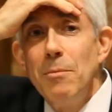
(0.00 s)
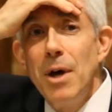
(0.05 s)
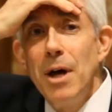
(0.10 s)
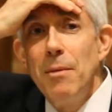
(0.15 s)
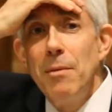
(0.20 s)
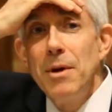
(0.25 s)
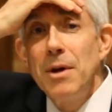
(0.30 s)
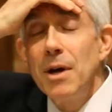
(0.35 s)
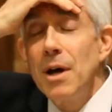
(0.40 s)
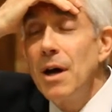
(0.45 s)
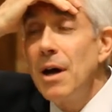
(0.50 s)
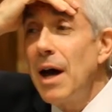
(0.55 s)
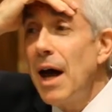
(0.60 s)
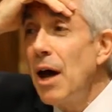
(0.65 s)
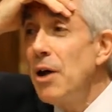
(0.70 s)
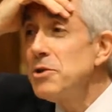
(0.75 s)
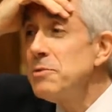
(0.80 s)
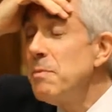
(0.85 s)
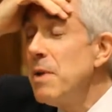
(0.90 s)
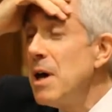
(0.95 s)
Maybe a
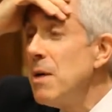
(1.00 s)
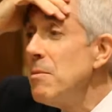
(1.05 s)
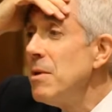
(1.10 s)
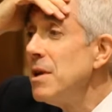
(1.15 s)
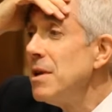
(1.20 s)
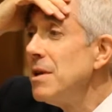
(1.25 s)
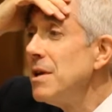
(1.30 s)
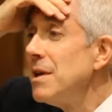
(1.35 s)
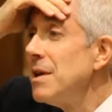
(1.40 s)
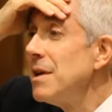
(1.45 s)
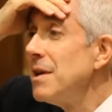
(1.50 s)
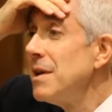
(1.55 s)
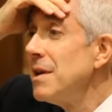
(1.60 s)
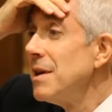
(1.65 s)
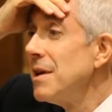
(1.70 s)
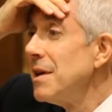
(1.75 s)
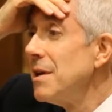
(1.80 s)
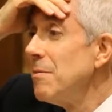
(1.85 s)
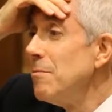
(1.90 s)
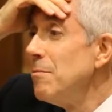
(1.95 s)
house payment,
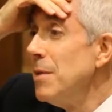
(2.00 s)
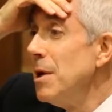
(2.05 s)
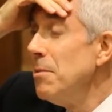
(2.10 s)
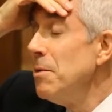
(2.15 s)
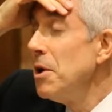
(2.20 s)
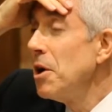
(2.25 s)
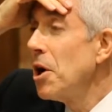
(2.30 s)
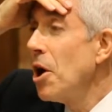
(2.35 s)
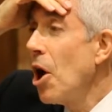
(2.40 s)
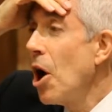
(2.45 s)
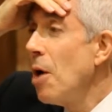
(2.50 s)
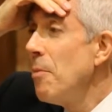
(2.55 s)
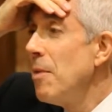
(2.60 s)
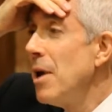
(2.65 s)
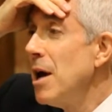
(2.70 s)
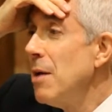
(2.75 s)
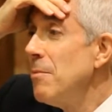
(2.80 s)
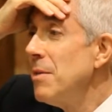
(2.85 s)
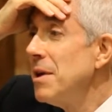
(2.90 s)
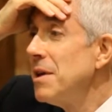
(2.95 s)
maybe a car
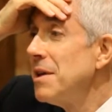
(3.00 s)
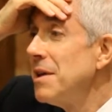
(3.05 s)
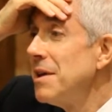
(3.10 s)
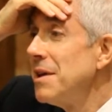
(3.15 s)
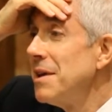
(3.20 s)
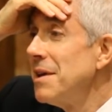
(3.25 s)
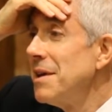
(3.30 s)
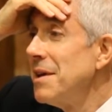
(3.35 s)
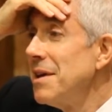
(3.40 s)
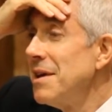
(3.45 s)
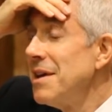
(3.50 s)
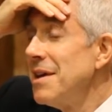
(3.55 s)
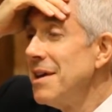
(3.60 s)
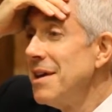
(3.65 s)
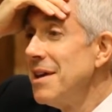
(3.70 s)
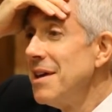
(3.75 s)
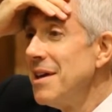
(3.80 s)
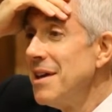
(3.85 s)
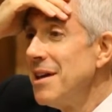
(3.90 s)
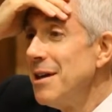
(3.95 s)
payment,
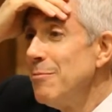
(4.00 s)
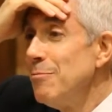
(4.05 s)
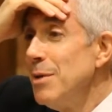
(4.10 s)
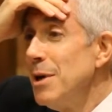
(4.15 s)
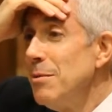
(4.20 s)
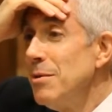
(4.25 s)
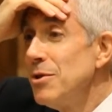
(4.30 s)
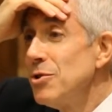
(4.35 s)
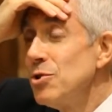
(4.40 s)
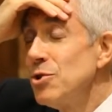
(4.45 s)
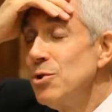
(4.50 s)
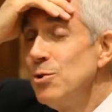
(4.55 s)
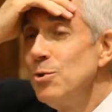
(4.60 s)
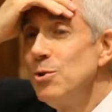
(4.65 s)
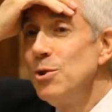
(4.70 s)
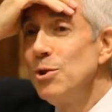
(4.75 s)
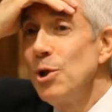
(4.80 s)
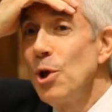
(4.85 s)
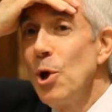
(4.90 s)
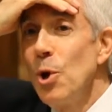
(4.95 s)
maybe a
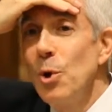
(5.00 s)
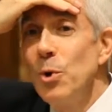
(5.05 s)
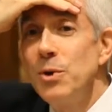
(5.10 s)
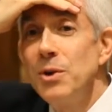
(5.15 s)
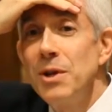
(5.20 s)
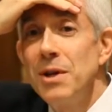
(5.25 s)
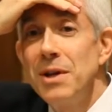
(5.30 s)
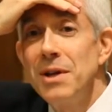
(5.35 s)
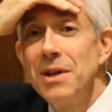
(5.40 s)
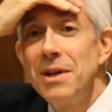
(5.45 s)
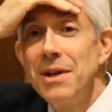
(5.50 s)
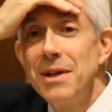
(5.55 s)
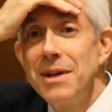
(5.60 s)
student loan.